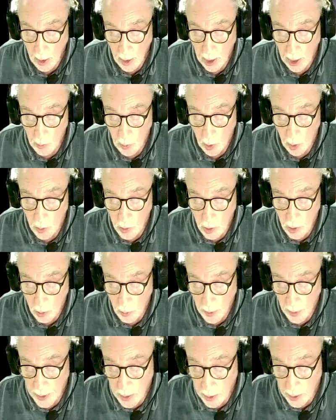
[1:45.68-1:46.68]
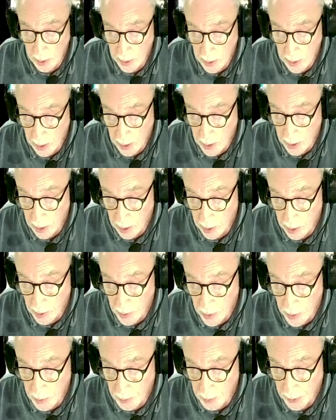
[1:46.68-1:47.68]
I won't go into the
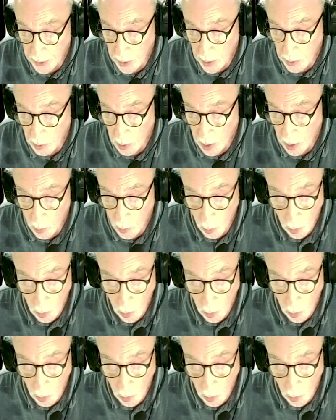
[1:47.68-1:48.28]
details, but you are